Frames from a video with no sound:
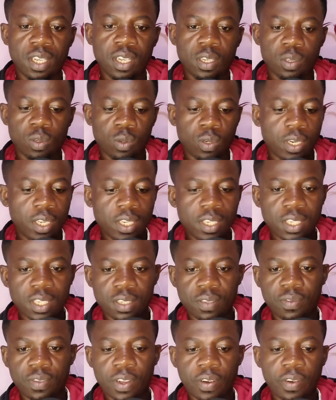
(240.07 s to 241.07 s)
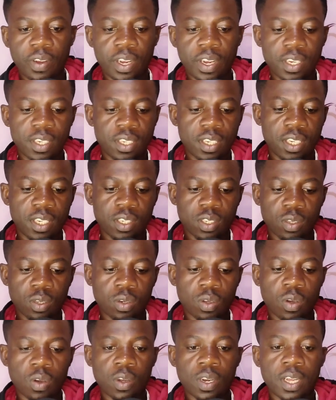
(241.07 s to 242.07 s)
So this is very easy. It's not
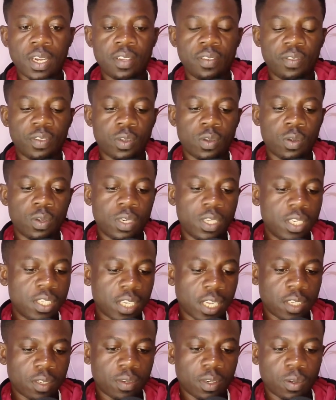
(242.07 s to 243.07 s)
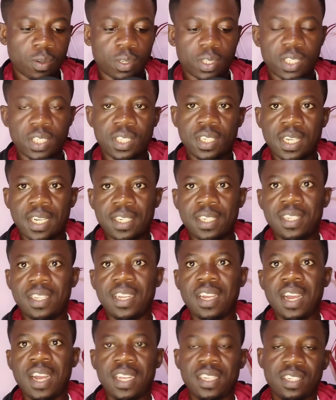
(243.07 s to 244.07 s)
all that difficult. These are the questions that they
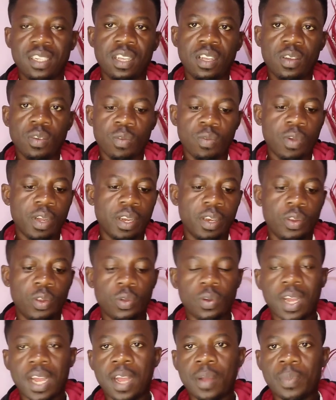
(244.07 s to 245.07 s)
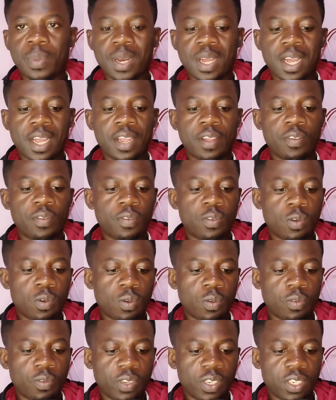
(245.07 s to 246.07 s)
ask when you are applying for
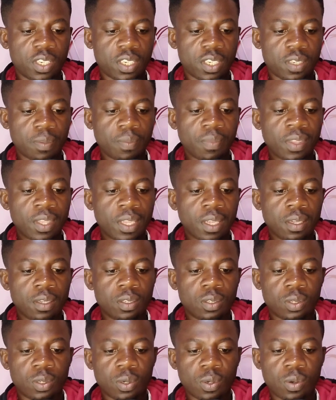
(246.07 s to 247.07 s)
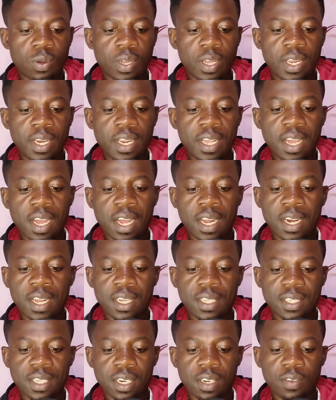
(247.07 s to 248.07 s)
visas. So any
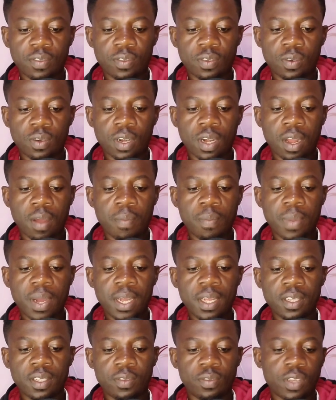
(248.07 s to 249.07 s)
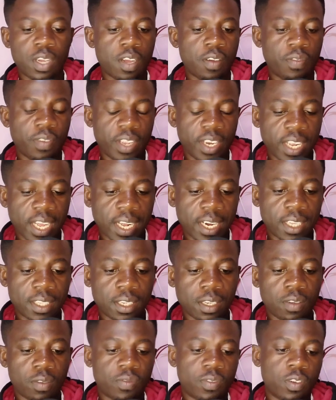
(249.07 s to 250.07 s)
other telephone number, if you have any other
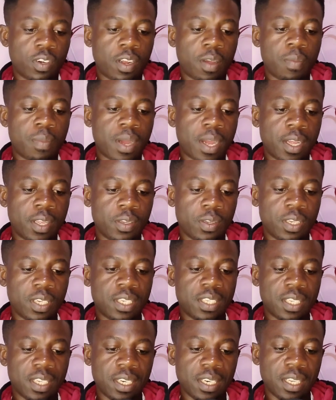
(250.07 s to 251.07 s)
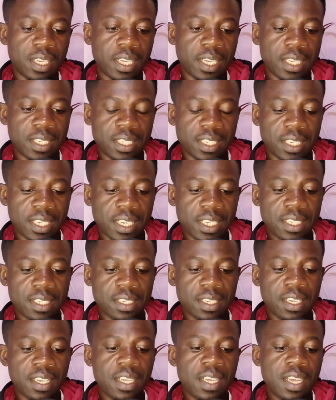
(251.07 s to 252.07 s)
telephone number, just indicate yes
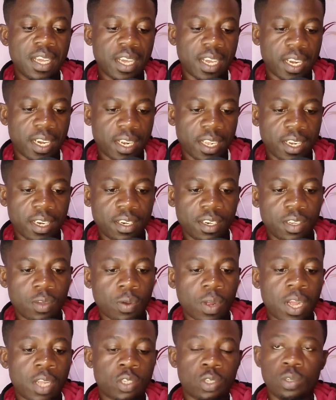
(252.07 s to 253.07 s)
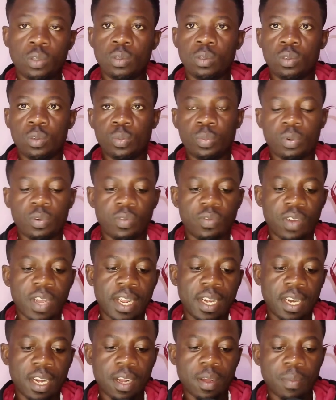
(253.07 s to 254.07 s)
and then they'll ask you to
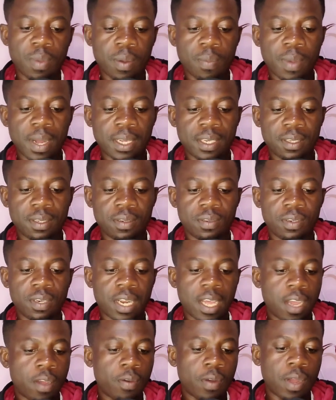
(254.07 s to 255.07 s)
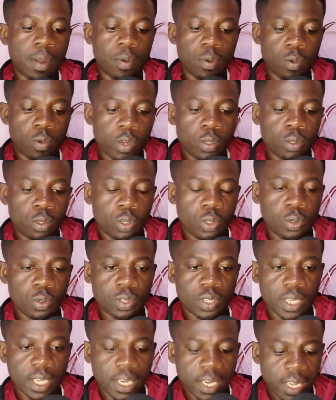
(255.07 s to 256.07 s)
provide a number. But now I'm not going to
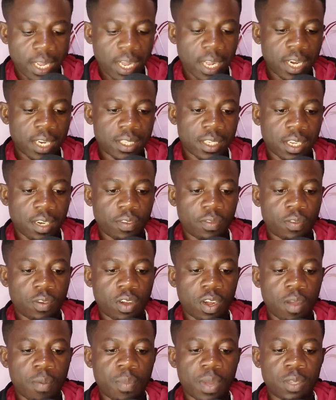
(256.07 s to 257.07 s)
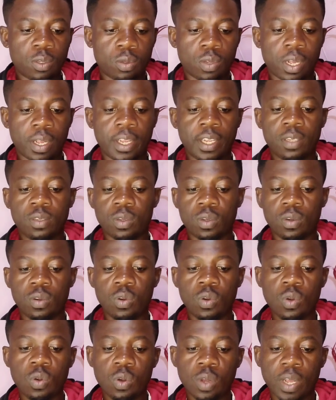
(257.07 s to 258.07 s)
use any other telephone number. So I hit
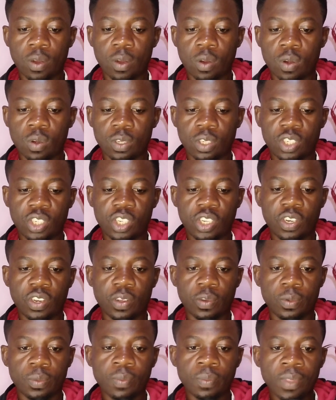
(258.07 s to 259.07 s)
on no continue.